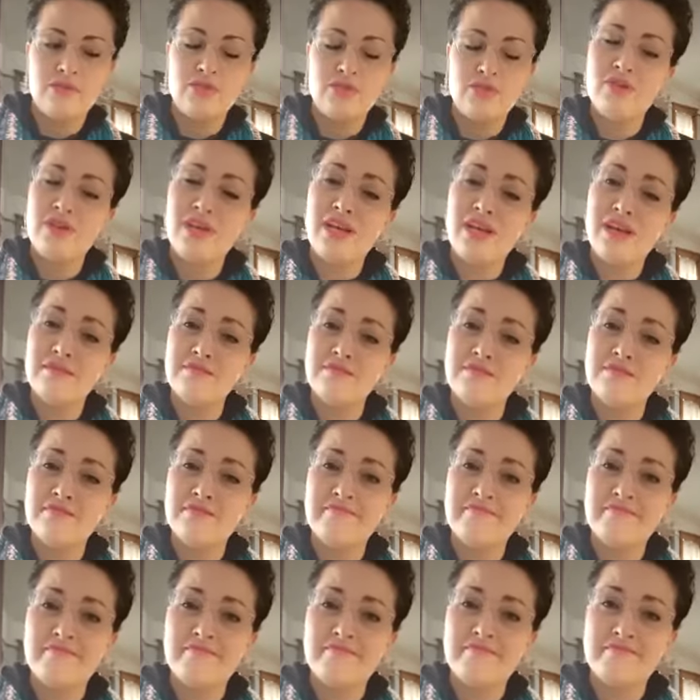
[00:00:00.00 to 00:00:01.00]
yeah,
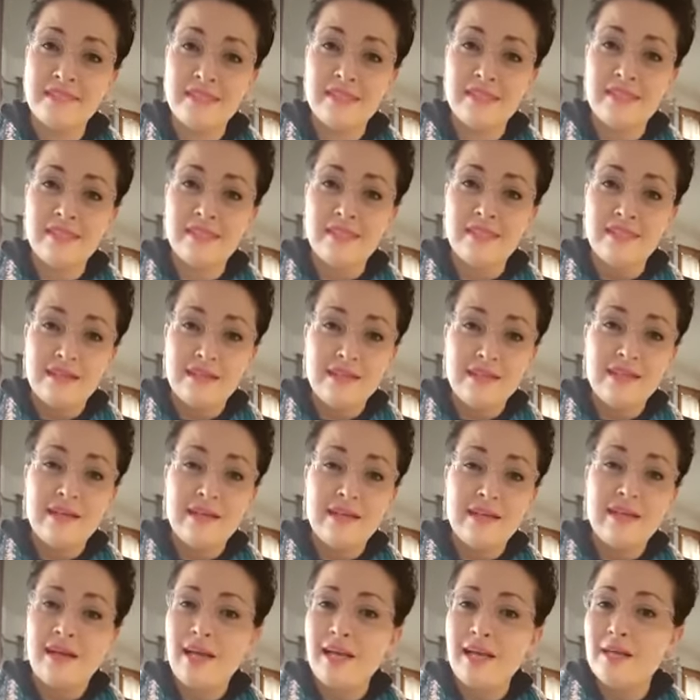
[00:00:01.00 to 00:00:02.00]
I